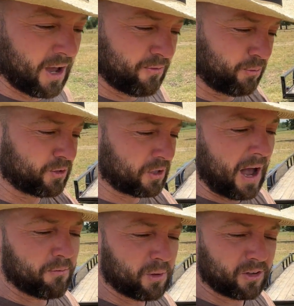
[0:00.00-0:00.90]
If we
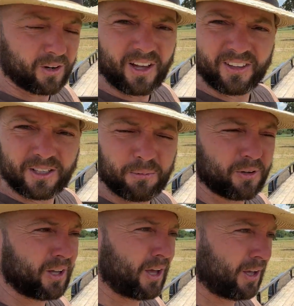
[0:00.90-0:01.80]
drive them in the ground, they
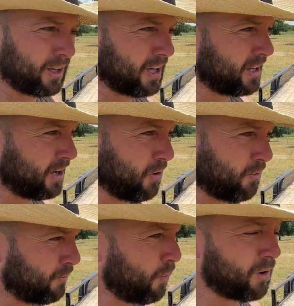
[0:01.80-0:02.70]
typically can go
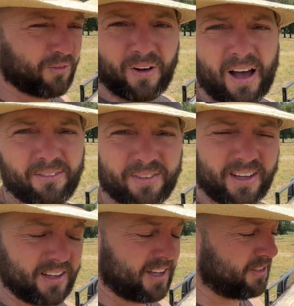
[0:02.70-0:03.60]
four or five
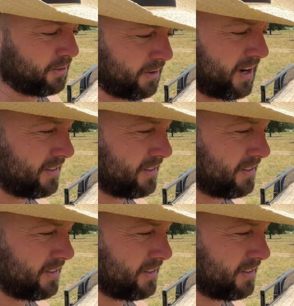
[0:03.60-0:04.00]
feet in the ground